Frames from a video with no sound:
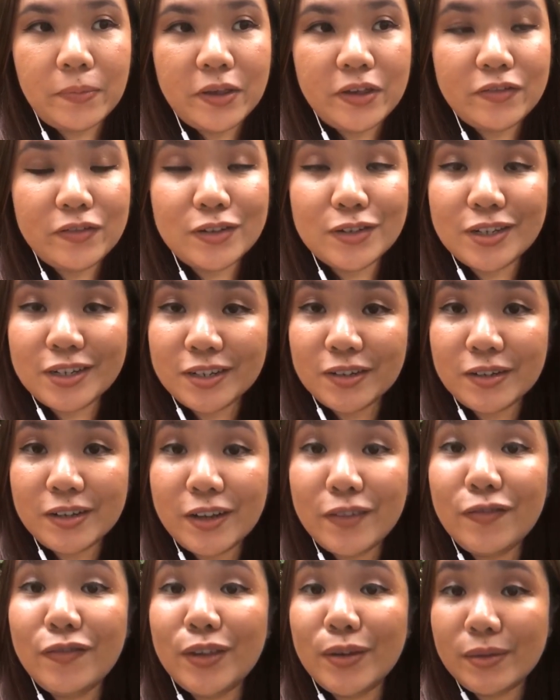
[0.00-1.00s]
If
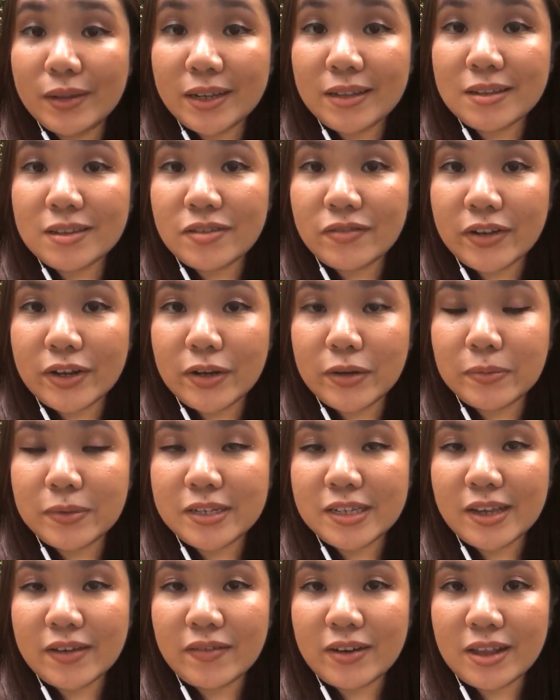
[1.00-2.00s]
you like this video,
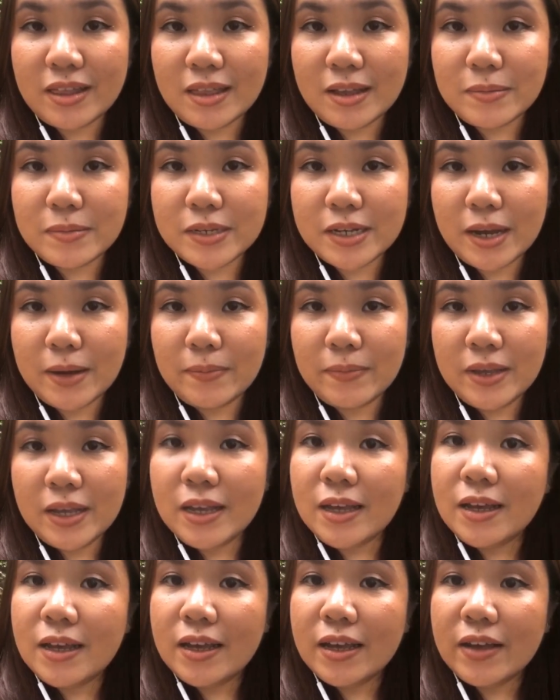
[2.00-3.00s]
please give it a thumbs up.
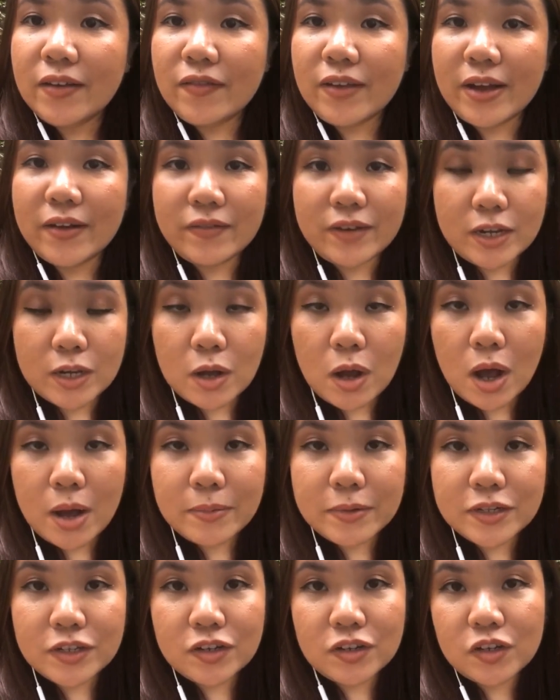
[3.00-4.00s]
If you have any
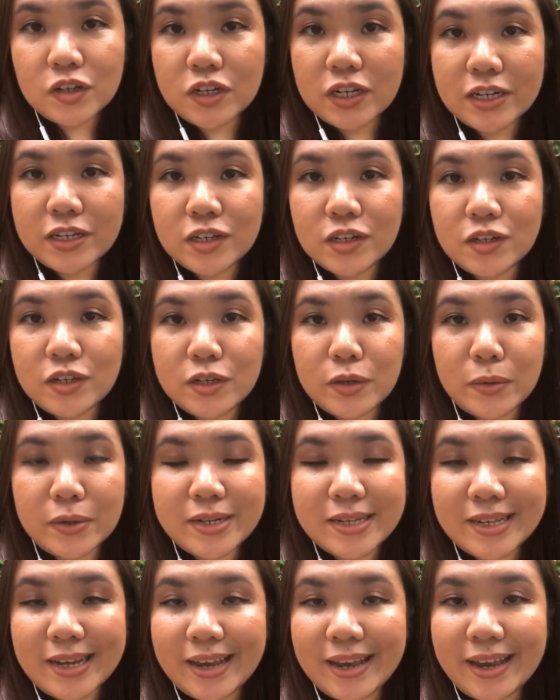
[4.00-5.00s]
comments or suggestions, you want
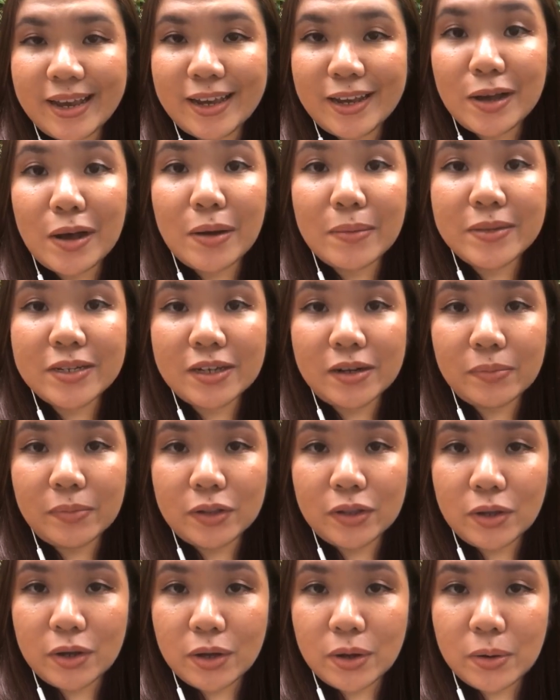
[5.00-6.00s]
to say hey, comment down
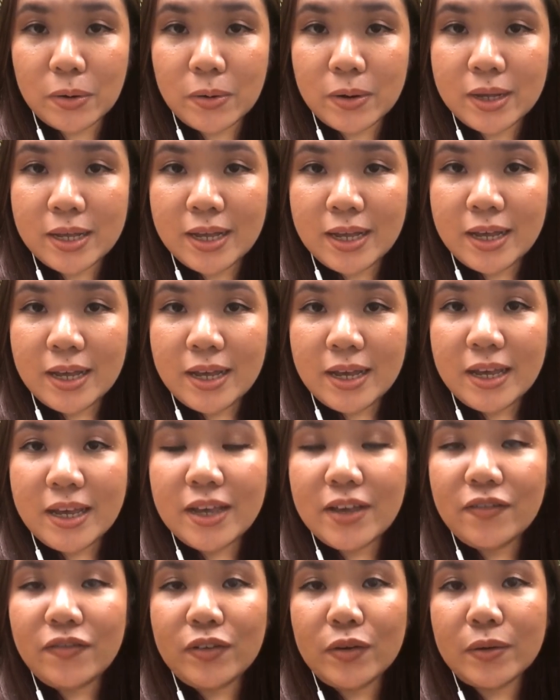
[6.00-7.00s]
below.
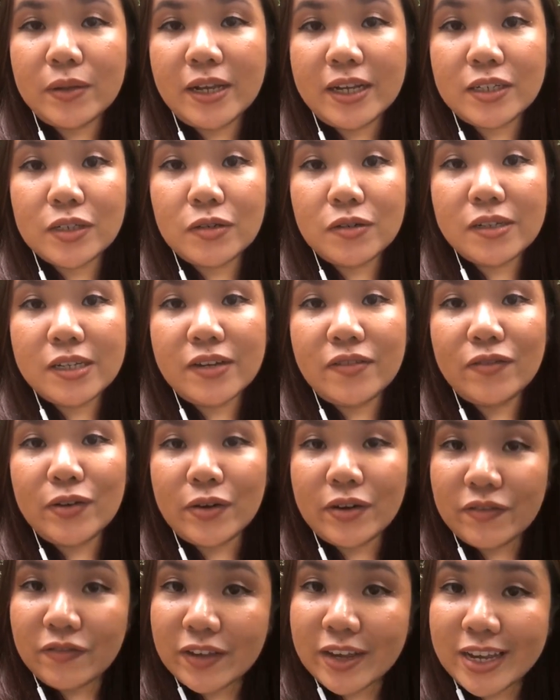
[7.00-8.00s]
If you would like to receive
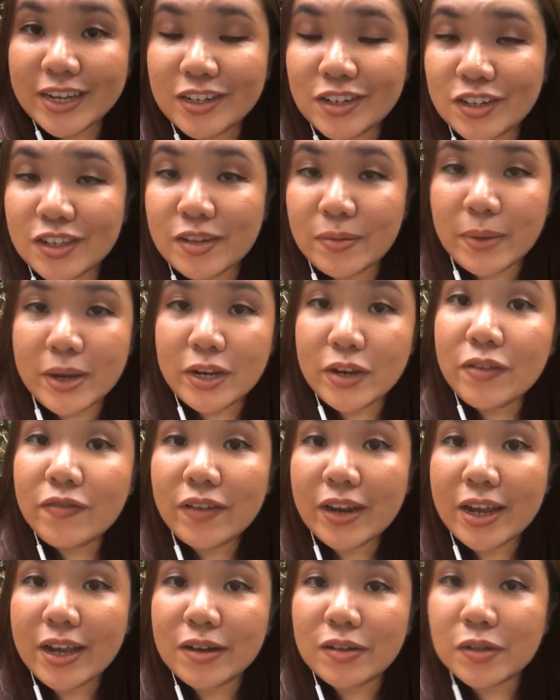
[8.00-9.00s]
notifications of my new
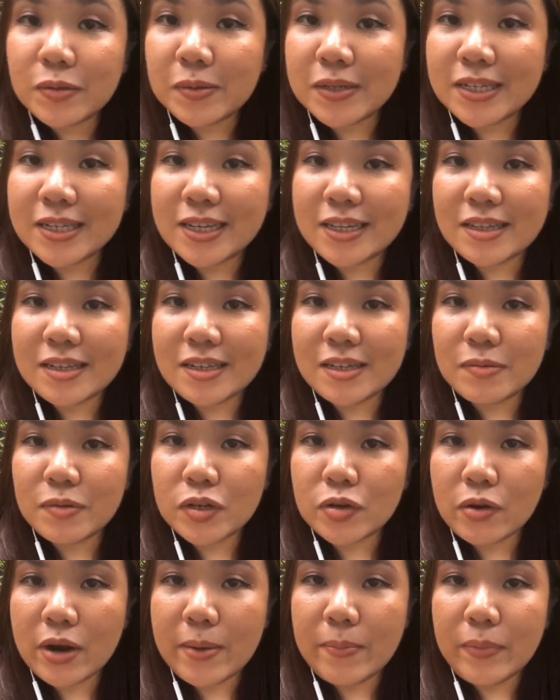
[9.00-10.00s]
videos, please hit the
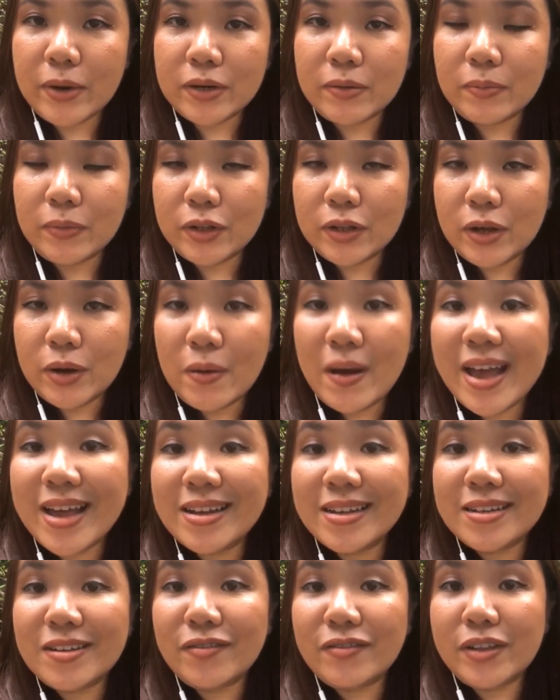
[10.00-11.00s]
subscribe button below.
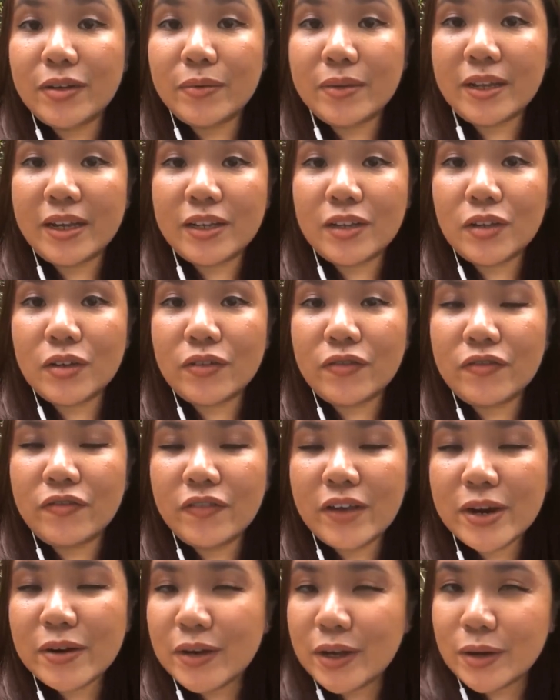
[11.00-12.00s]
And if you would like your
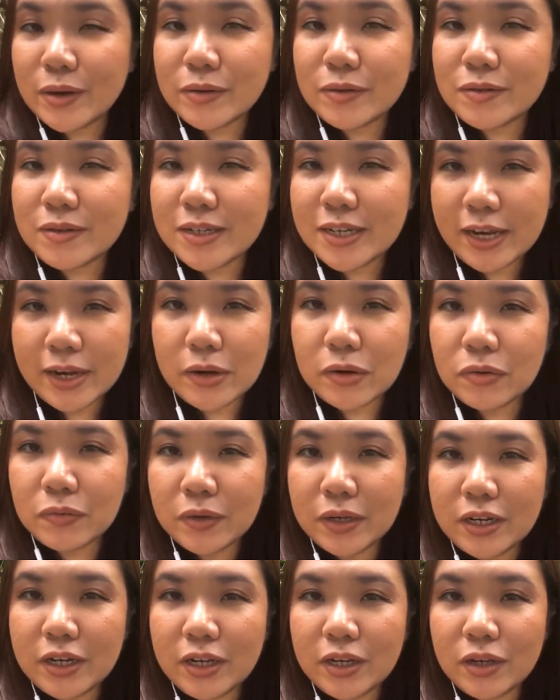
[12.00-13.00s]
very own tarot
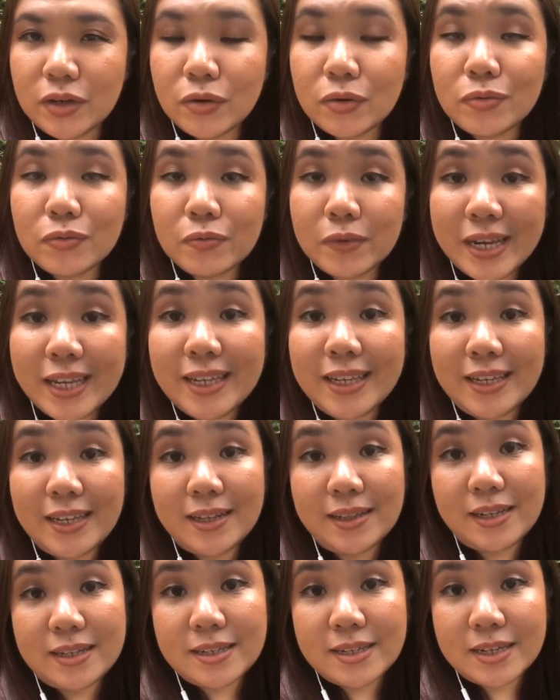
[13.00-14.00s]
reading or Reiki
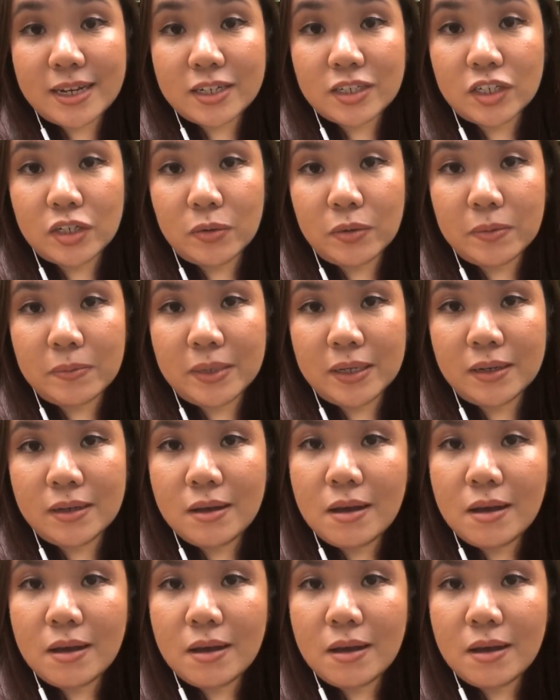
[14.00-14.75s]
healing session with me,